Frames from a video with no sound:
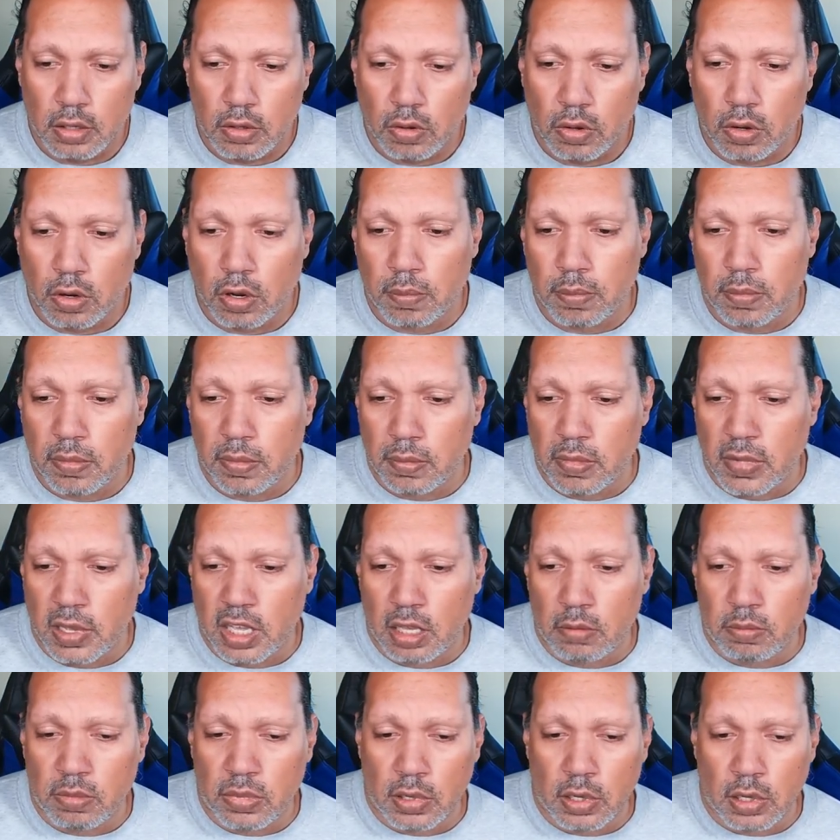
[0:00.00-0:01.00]
Or
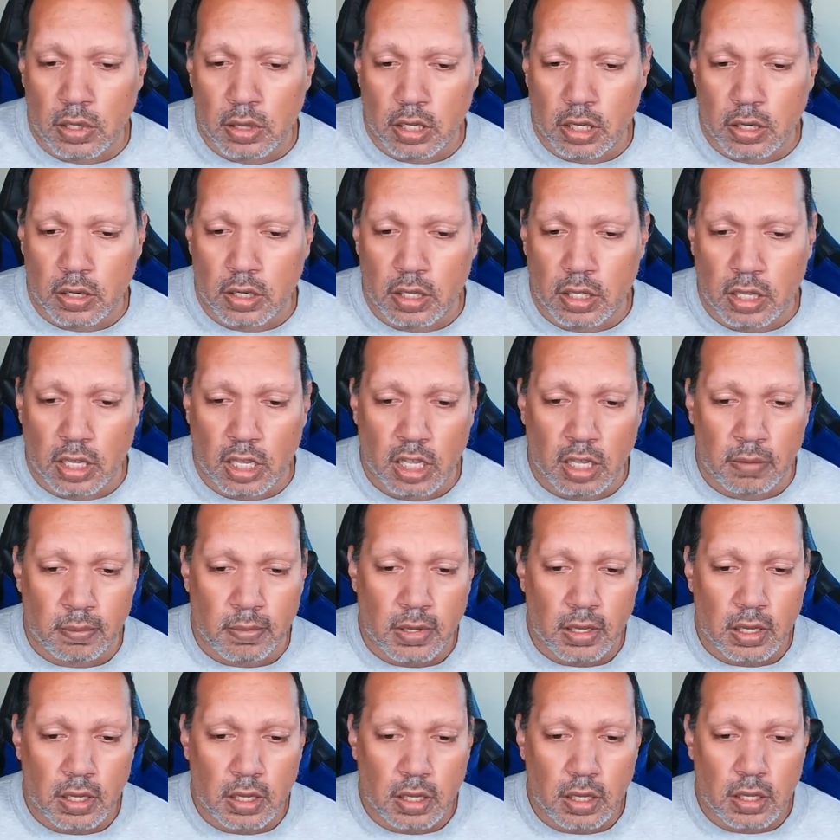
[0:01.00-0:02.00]
maybe another game.
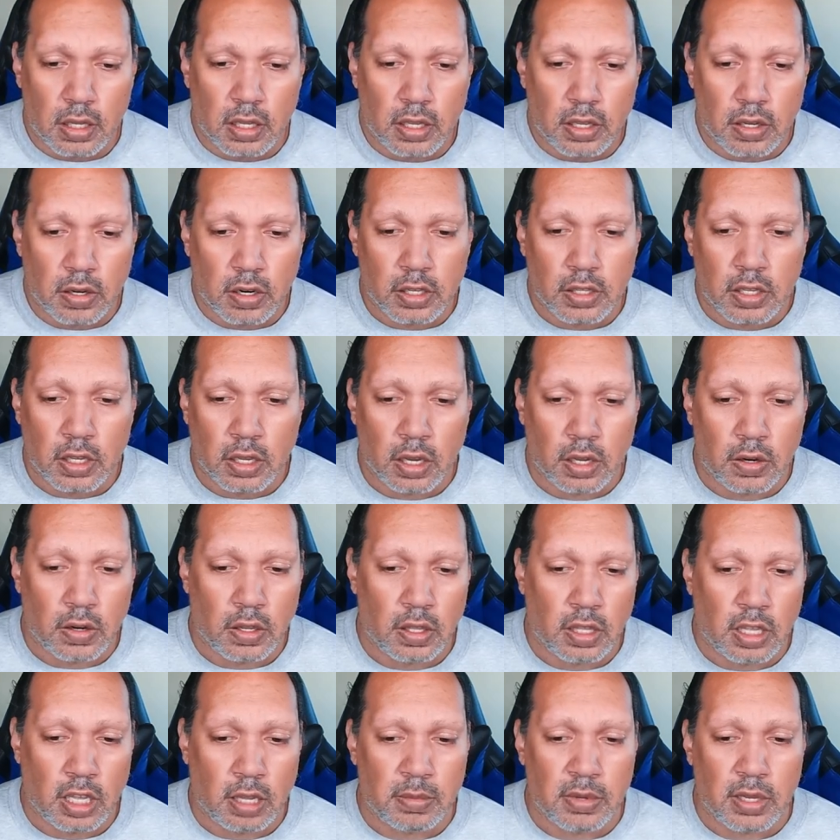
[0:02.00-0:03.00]
Here are the other
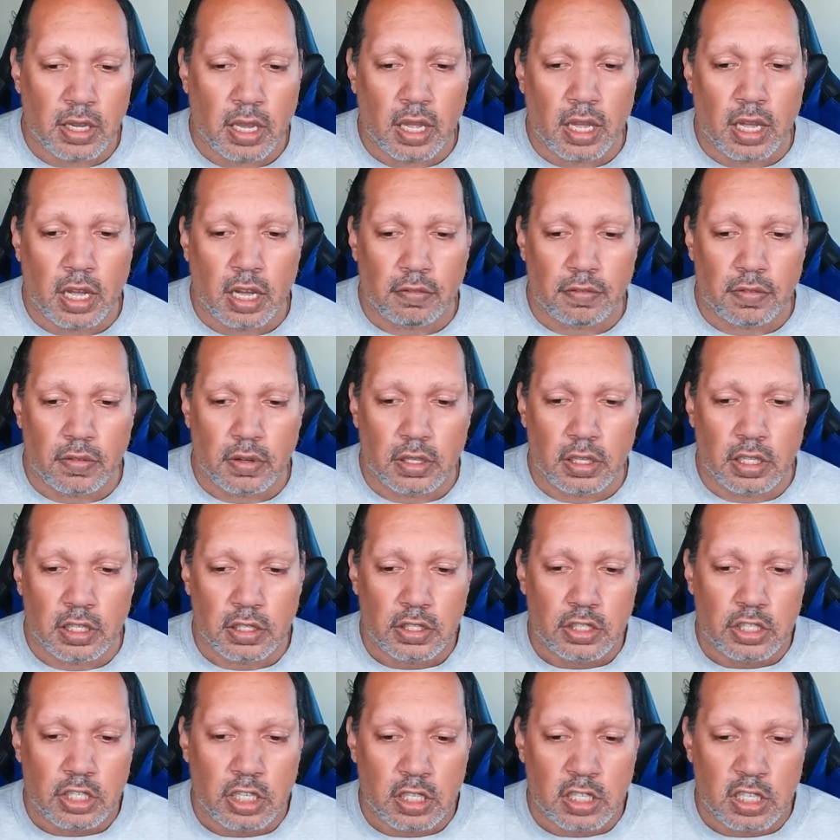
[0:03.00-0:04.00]
games I have. It's
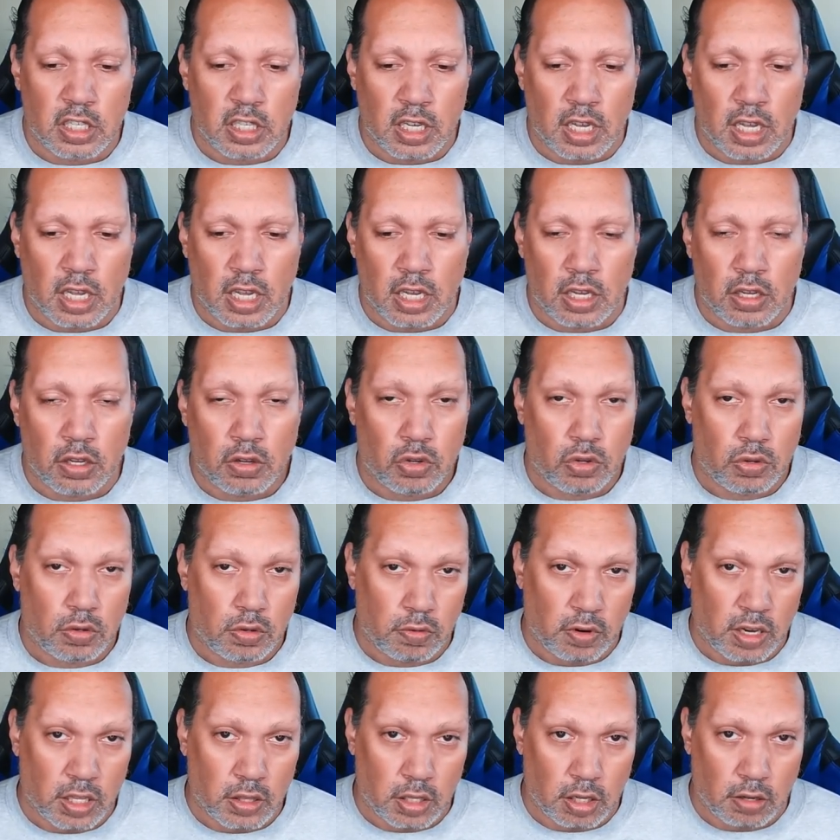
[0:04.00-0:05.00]
GTA,
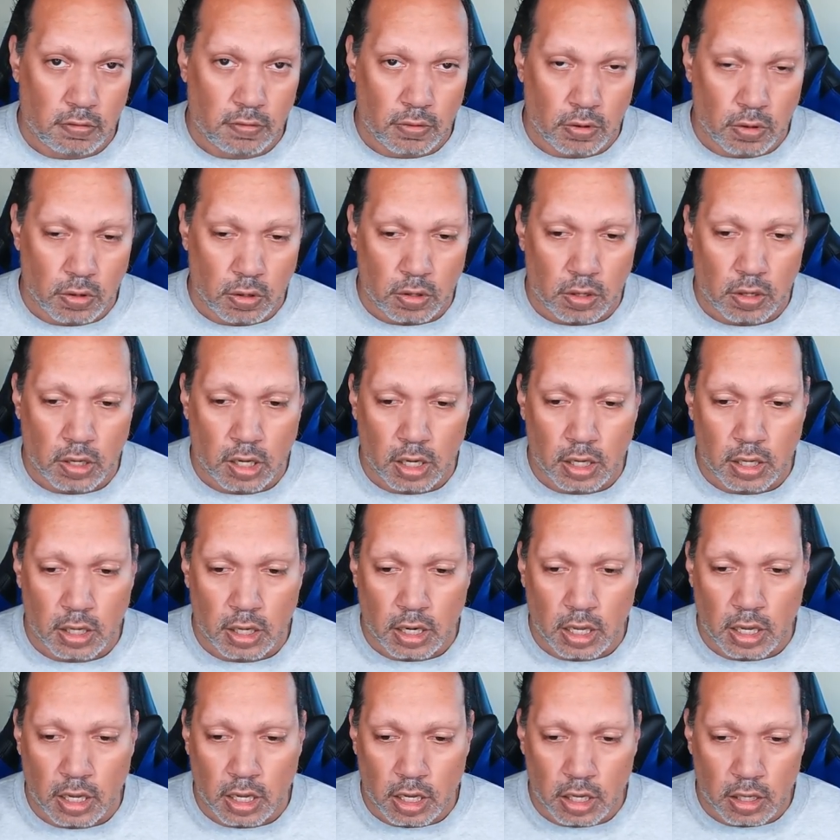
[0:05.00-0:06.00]
Grand Theft Auto
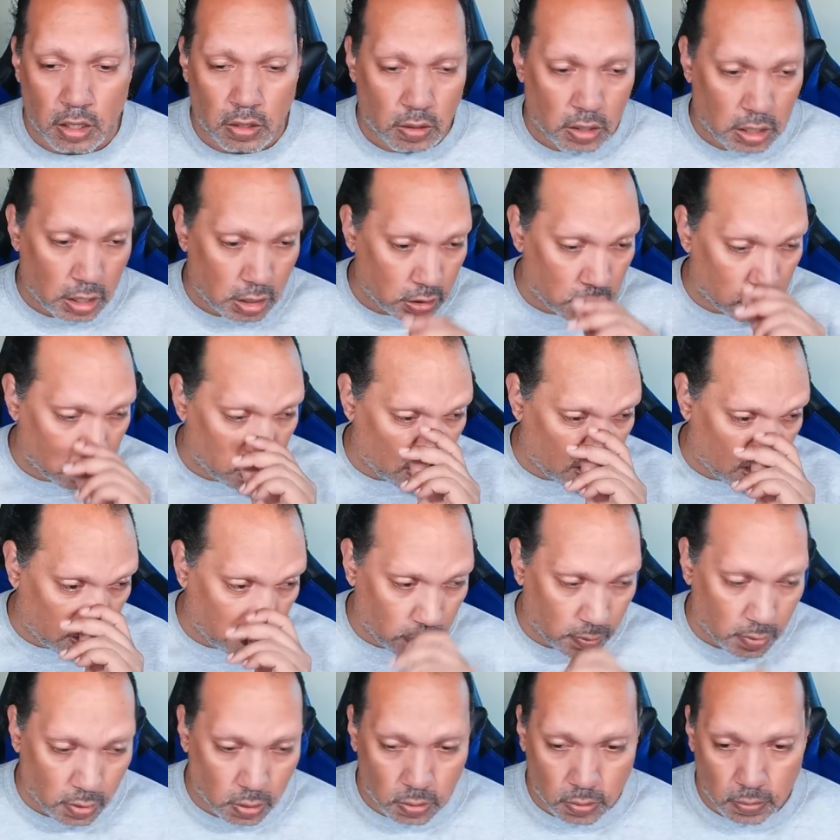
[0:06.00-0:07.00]
Online, and Story
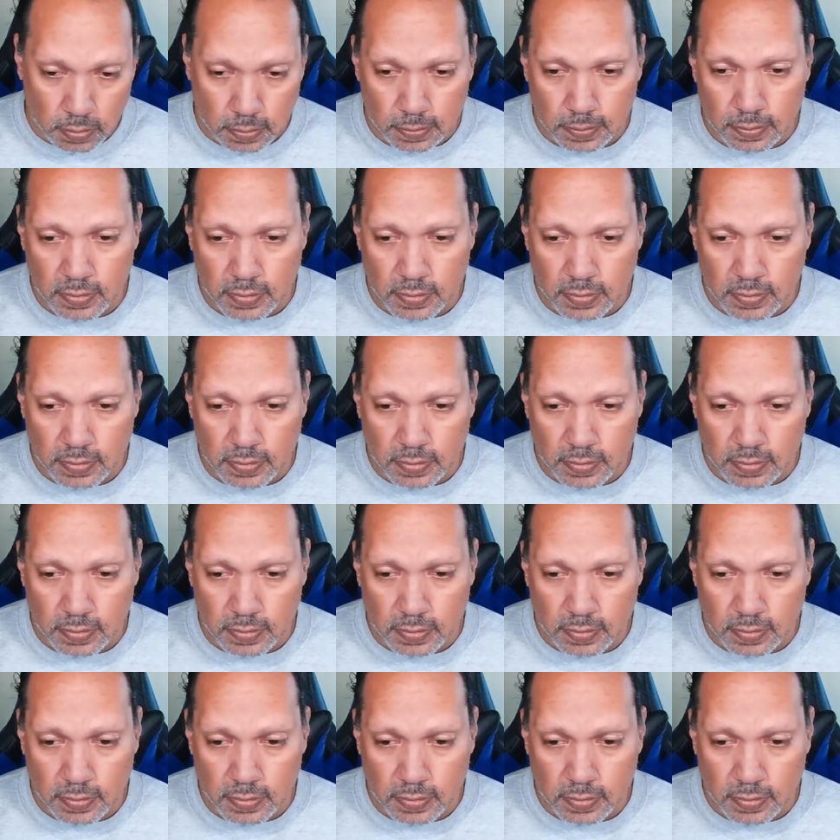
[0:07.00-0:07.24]
Mode.